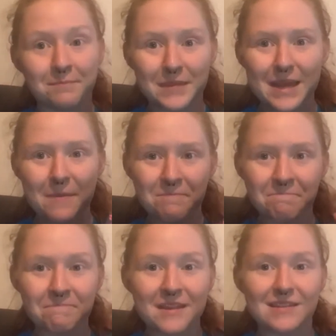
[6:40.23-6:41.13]
But yeah,
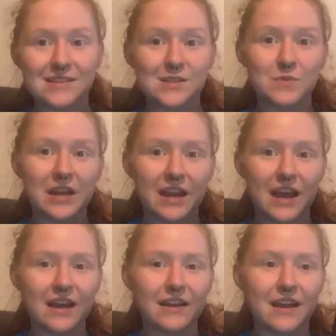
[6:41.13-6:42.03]
this is what I
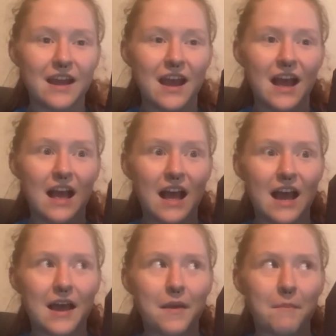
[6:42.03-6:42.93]
got.
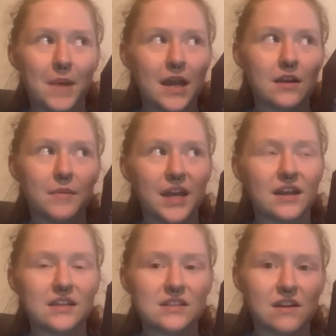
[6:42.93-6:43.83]
I might or might
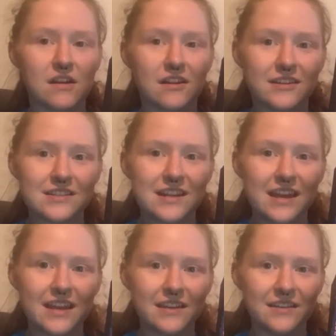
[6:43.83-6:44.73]
not start on it
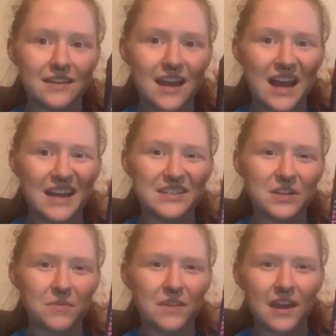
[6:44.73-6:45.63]
today. I
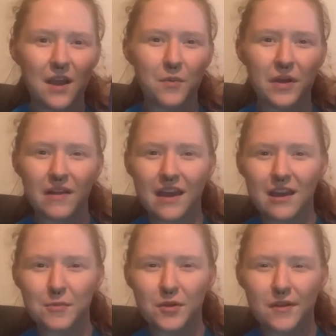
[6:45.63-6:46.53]
don't think I will.
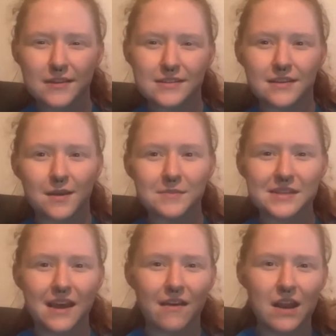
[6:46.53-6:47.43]
Animal Crossing comes
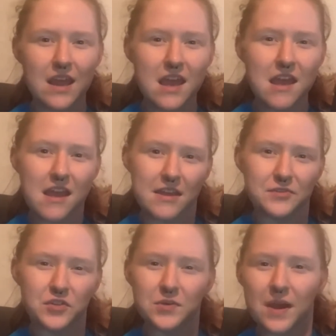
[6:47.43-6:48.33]
out in
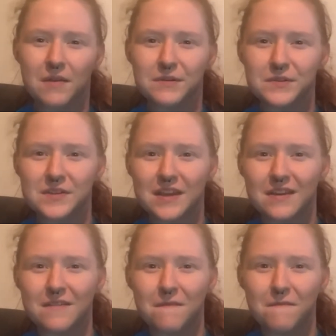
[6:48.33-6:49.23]
two hours
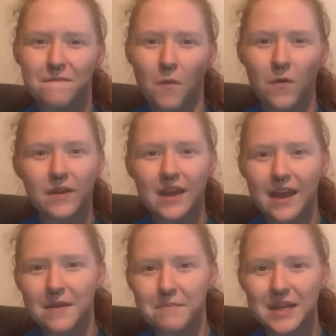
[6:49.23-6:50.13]
and
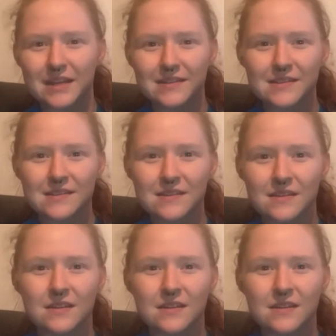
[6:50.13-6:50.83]
48 minutes.